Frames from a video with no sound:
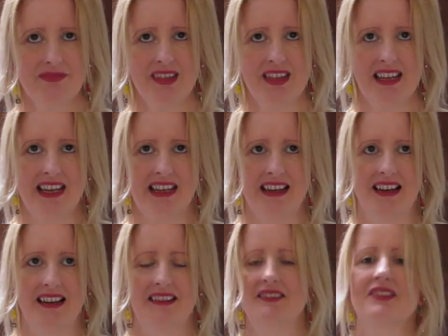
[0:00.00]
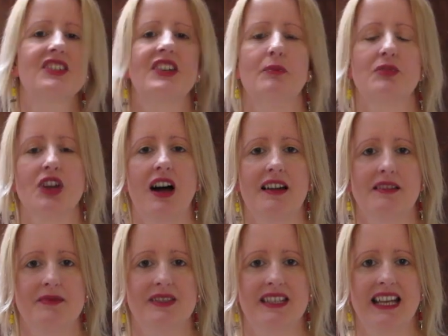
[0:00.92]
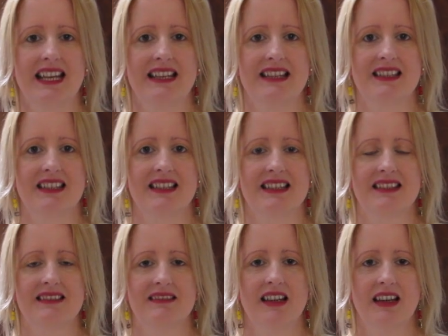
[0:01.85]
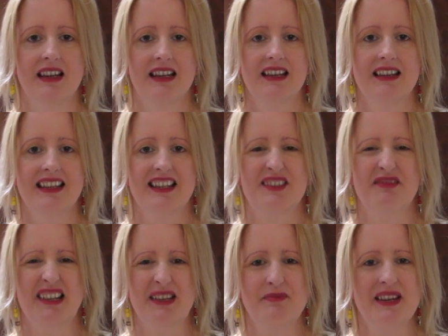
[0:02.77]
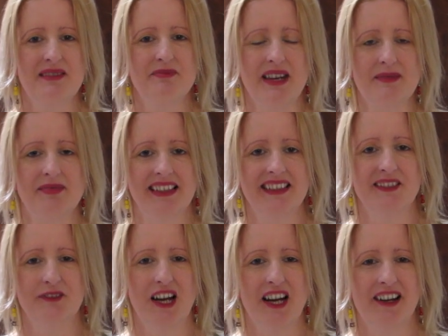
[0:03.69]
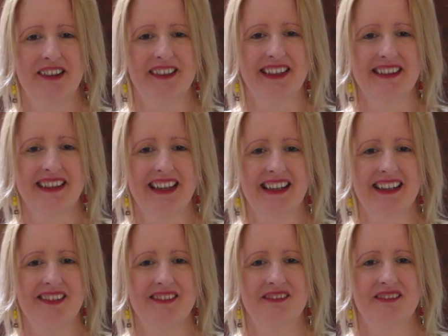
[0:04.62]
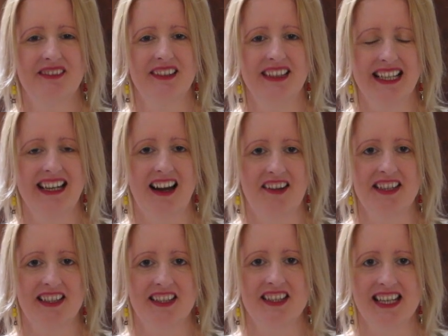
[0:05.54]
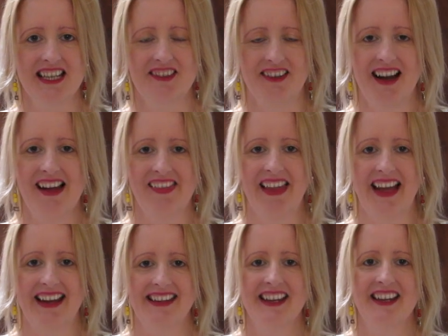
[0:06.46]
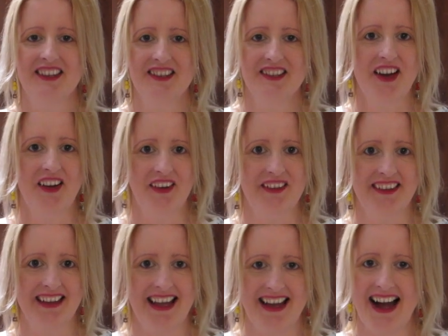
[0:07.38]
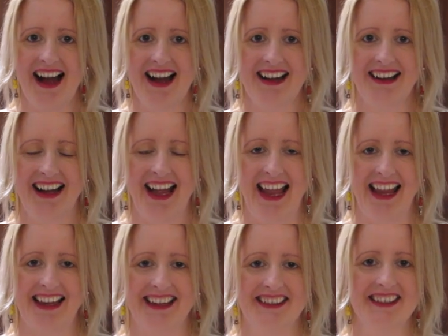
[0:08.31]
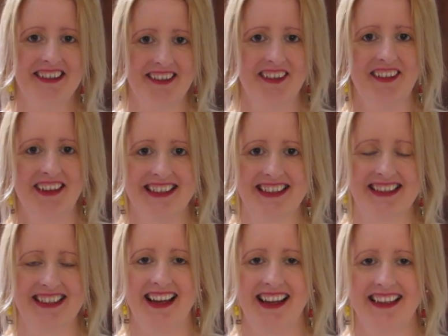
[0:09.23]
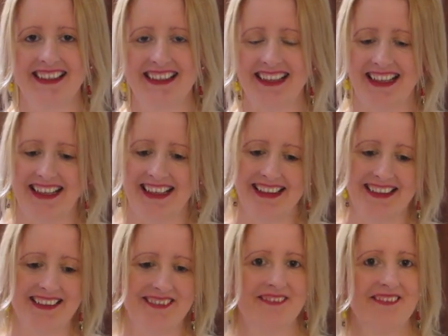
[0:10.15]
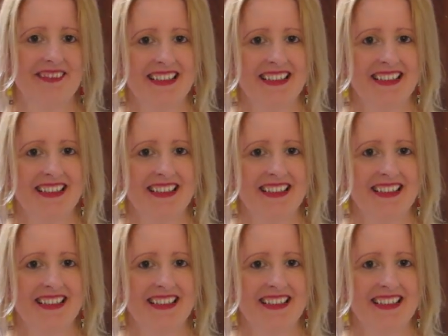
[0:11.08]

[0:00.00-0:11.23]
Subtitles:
yeah, sometimes there's some really mean people in the world, and they really are inconsiderate, aren't they? You know who they are, and you know what it's like, and